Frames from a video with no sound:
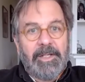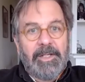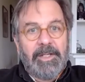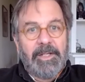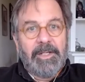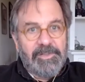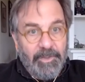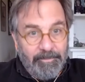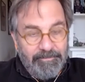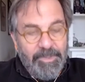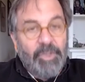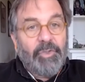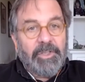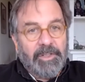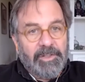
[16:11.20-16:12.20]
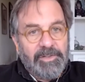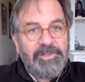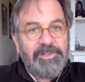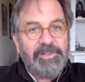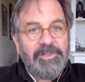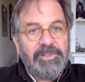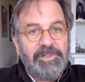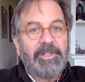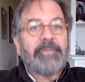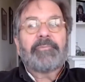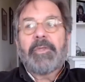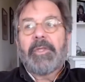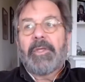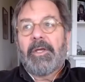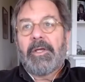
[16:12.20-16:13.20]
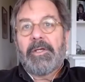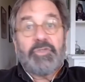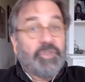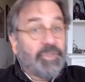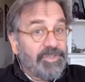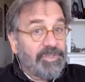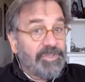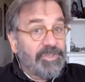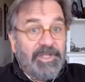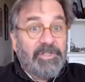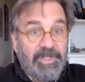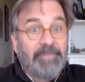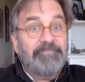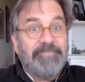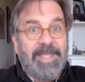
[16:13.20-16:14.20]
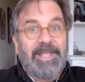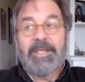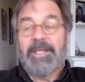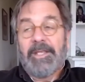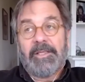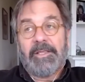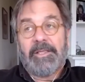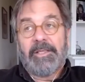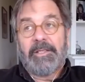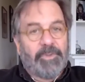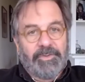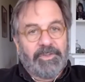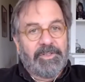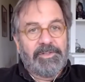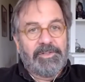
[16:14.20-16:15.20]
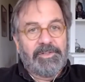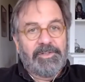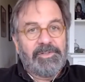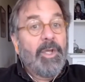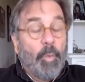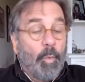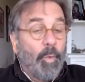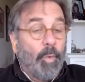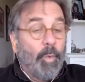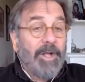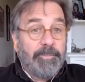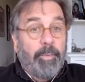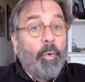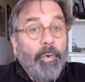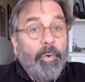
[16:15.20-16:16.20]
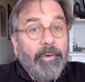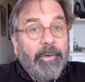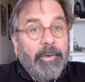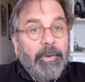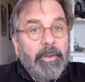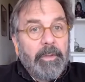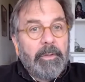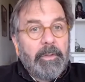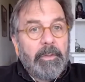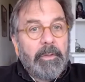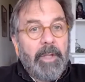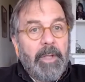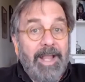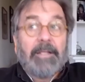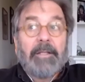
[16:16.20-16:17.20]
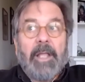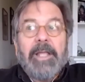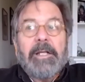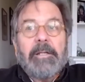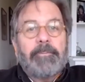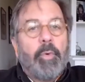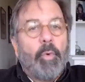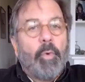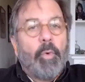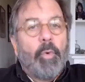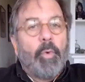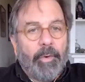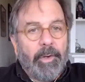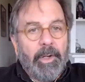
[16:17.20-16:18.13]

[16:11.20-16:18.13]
their millions, just like some men in the millions, watch porn and like porn.